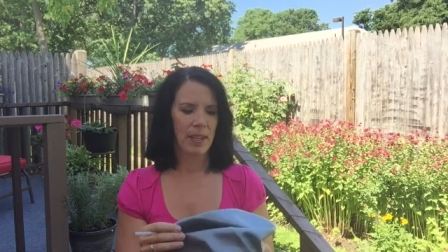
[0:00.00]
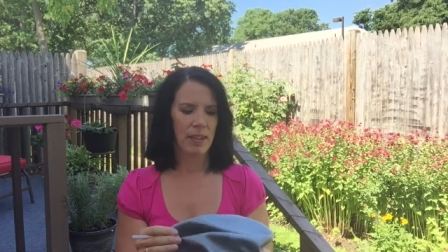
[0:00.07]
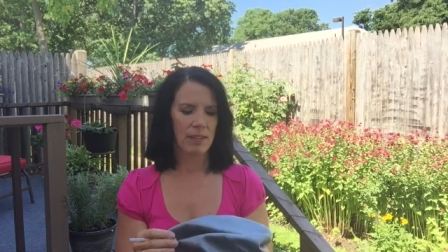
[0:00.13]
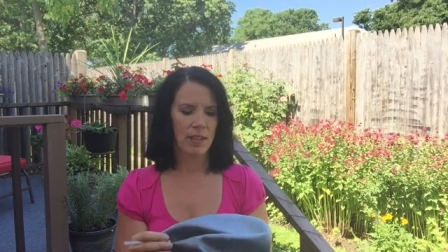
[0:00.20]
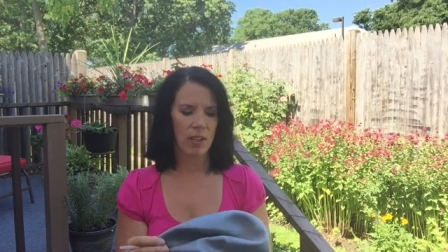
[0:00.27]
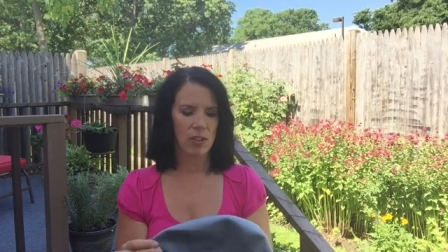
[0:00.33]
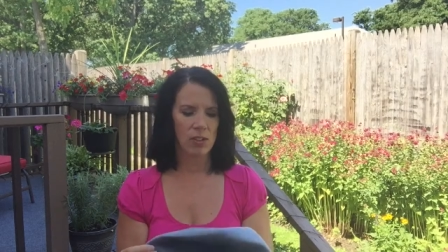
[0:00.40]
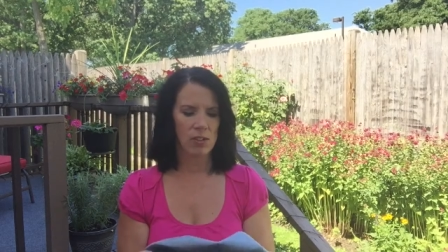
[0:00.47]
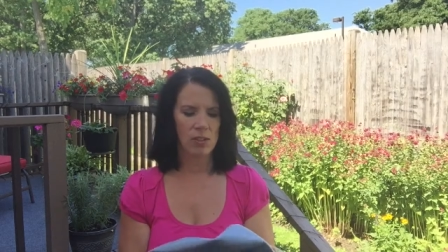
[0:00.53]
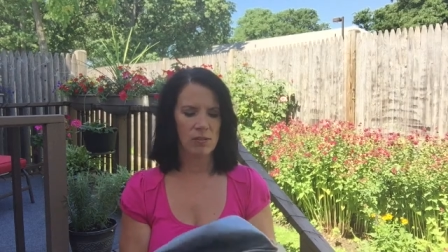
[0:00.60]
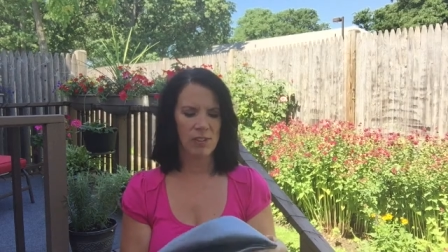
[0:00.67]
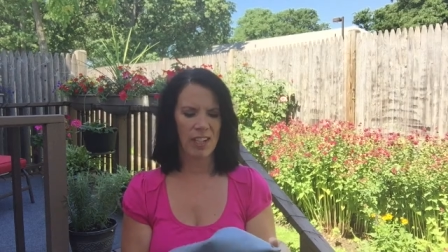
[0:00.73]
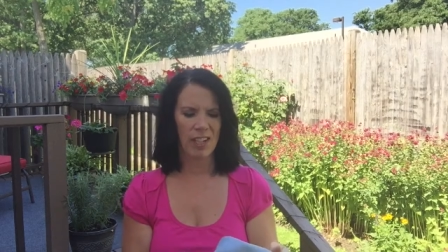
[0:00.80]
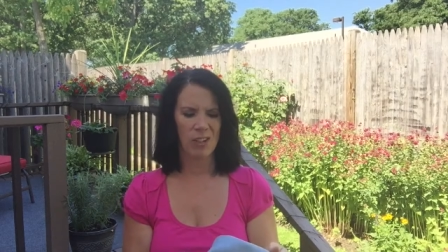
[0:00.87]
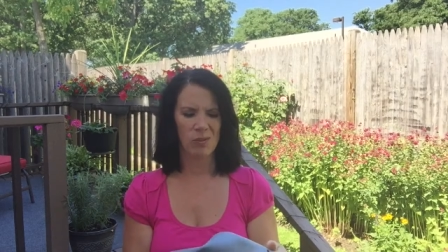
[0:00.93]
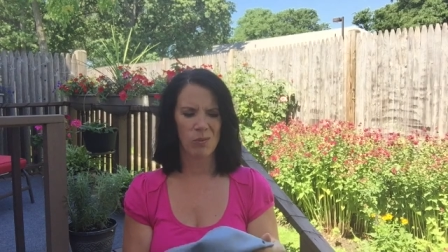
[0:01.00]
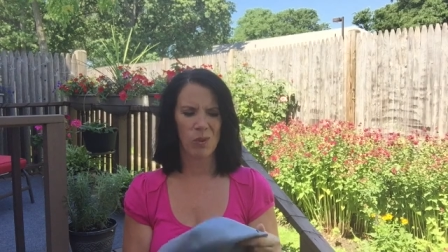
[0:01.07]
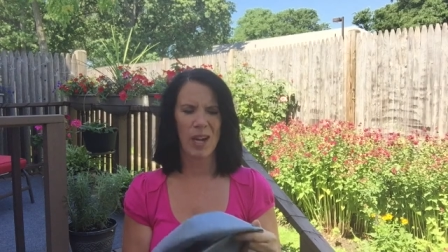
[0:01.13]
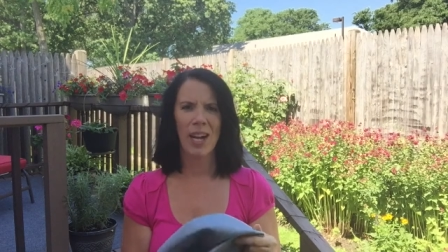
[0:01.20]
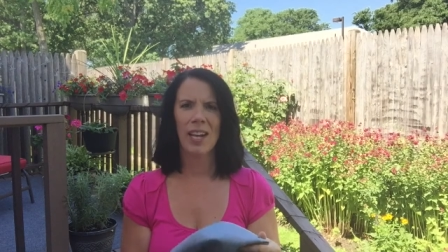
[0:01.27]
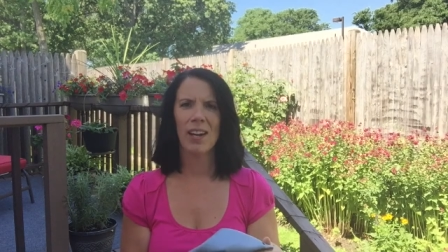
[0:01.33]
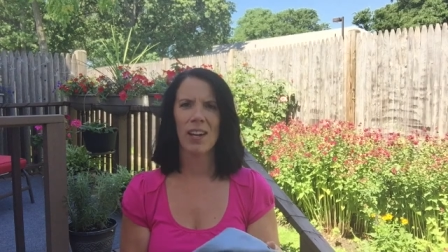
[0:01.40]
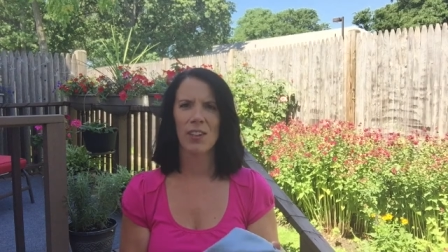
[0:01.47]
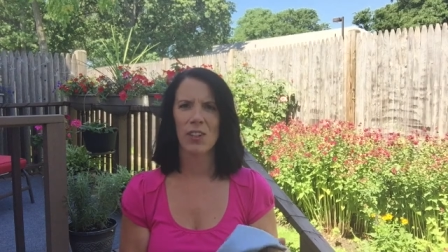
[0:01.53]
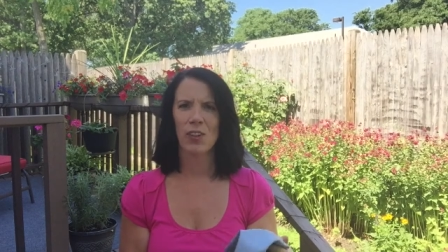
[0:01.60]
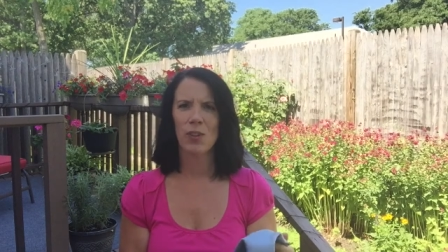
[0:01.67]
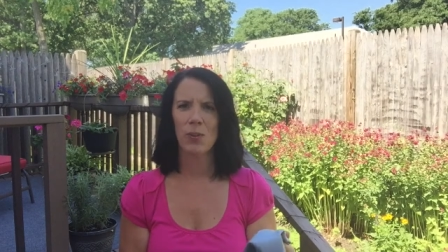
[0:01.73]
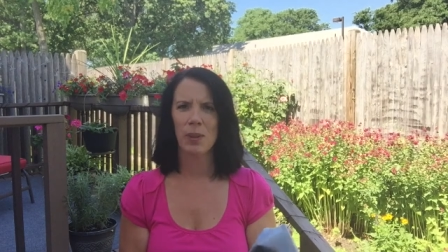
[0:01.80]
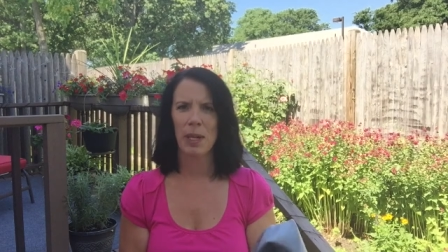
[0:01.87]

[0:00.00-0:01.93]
So why on earth